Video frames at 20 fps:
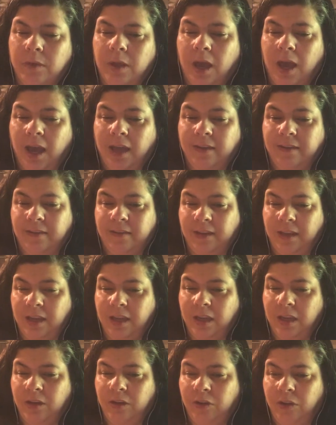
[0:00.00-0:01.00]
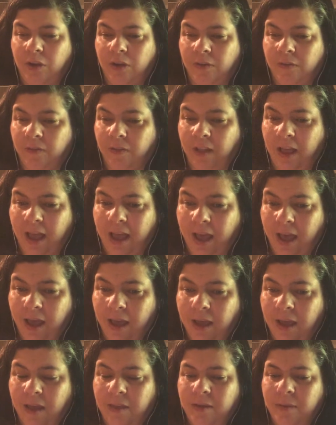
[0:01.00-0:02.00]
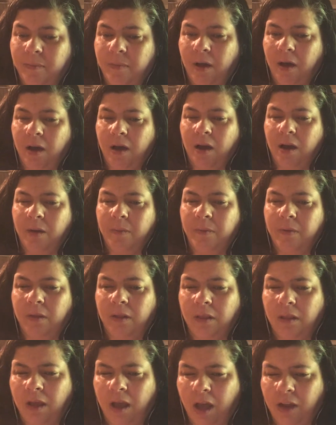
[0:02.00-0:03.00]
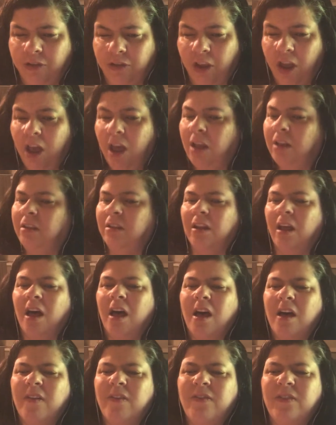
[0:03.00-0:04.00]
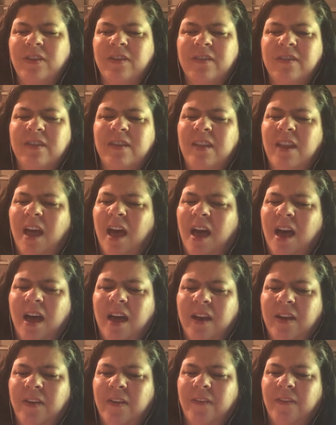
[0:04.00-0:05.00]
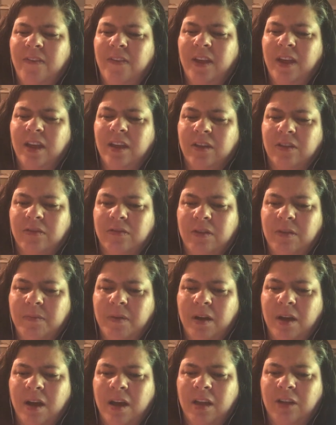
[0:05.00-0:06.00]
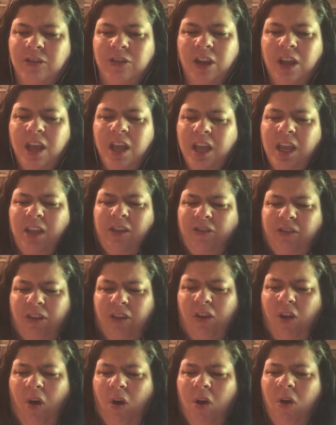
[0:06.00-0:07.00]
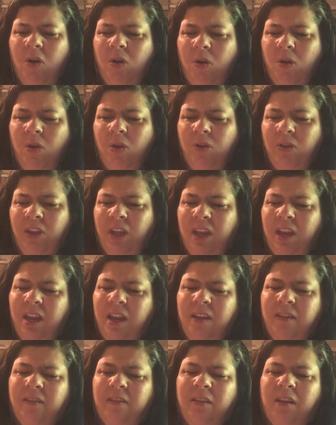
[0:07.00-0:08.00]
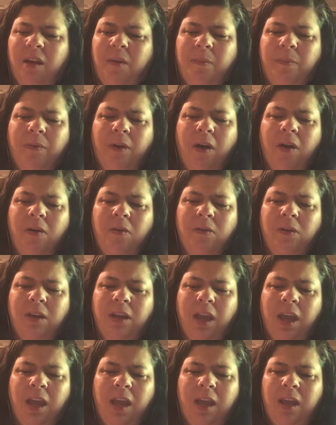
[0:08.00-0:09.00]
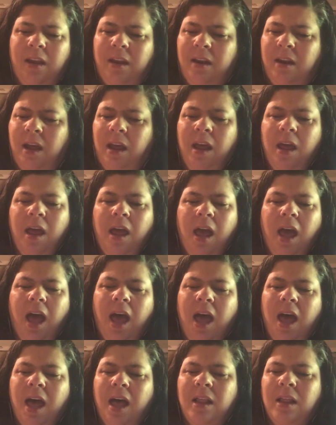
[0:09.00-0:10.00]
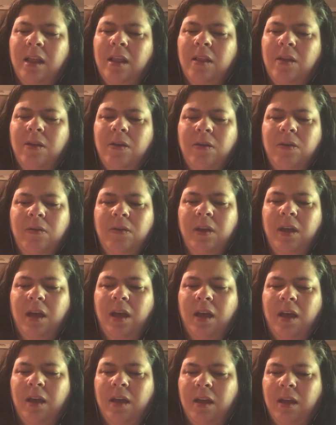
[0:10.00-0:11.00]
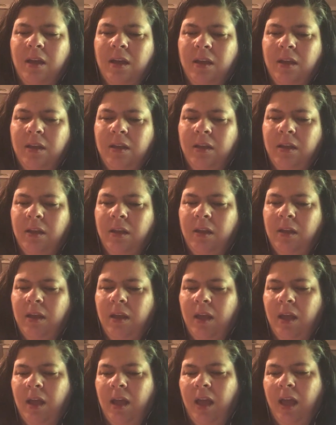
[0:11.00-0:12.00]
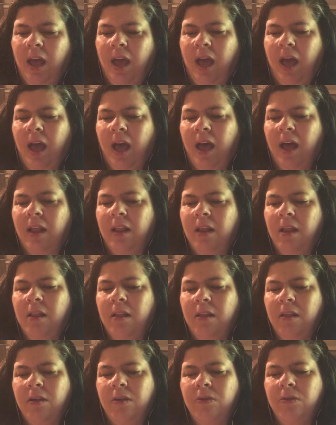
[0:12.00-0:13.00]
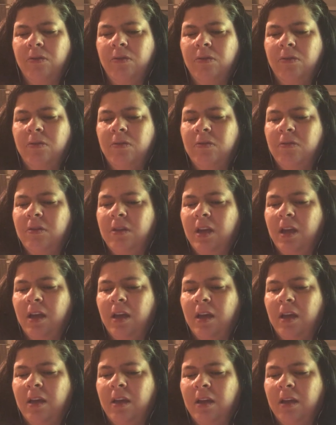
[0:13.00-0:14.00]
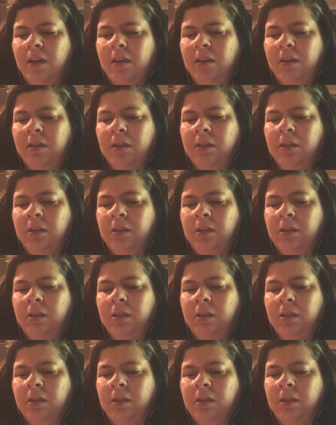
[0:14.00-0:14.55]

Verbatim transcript: I seen your flag on the marble arch. Love is not a victory march. It's a cold and it's a broken. Hallelujah. Hallelujah.